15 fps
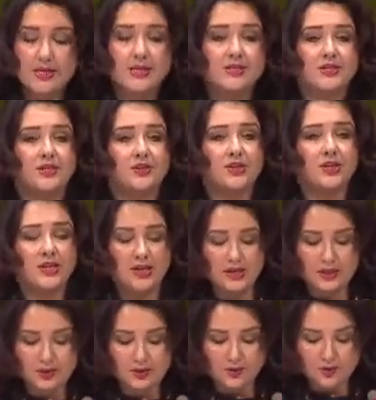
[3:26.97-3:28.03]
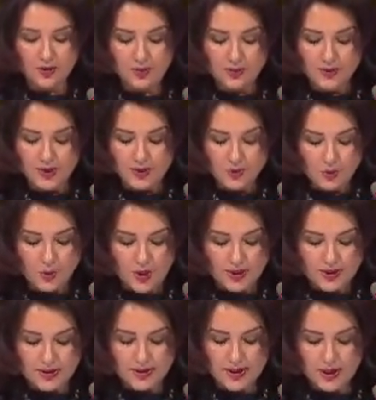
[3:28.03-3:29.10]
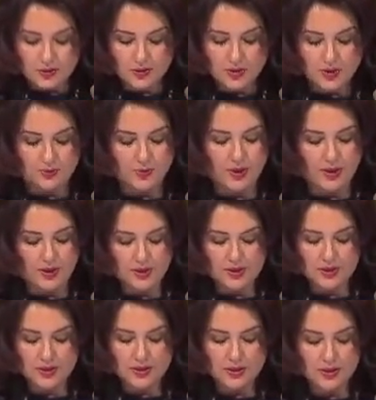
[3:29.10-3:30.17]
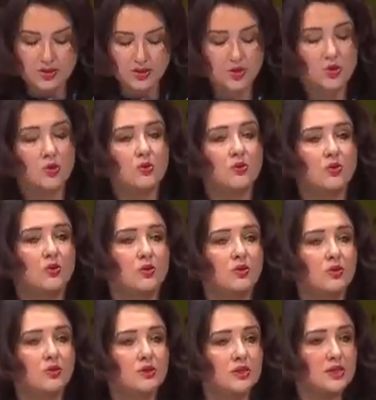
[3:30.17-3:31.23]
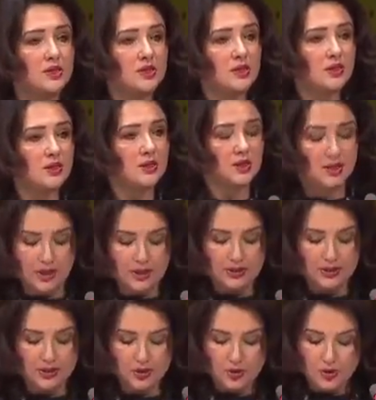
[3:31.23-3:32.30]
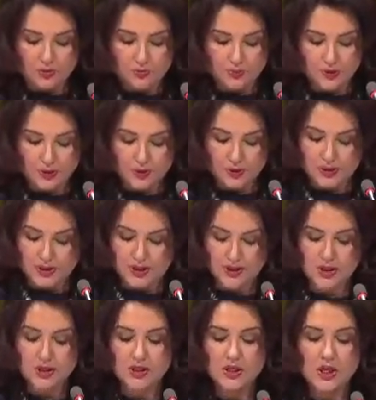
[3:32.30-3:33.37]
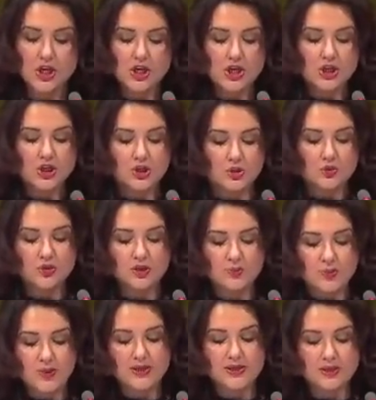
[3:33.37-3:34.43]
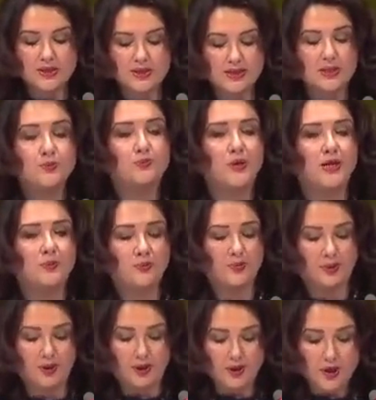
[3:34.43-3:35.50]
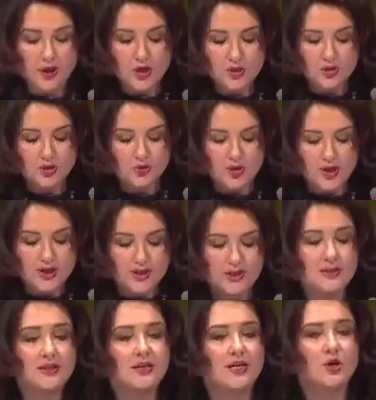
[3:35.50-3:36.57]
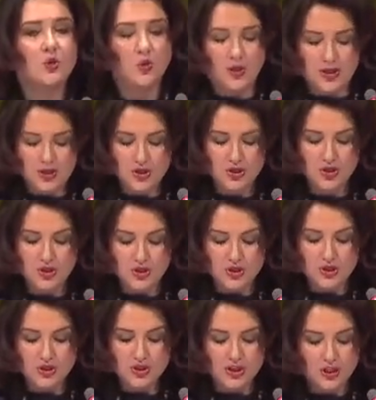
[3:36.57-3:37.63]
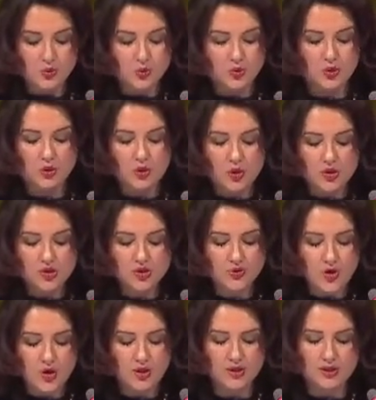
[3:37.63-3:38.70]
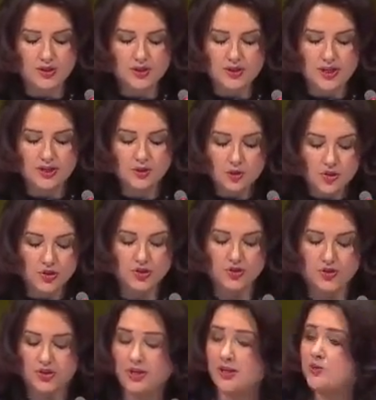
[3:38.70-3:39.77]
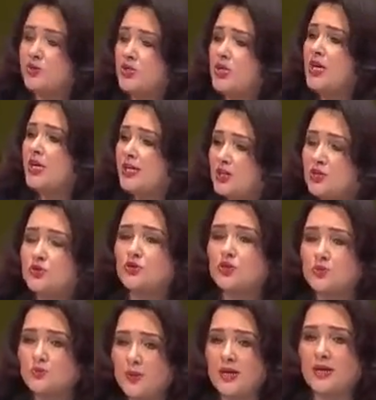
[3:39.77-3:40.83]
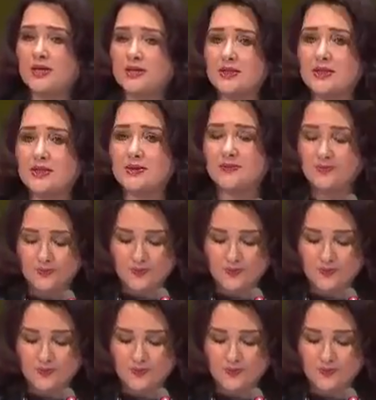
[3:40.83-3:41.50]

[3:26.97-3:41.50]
Segregated from their white counterparts, these so-called colored computers used pencil and paper to write the equations that would launch rockets and astronauts into space.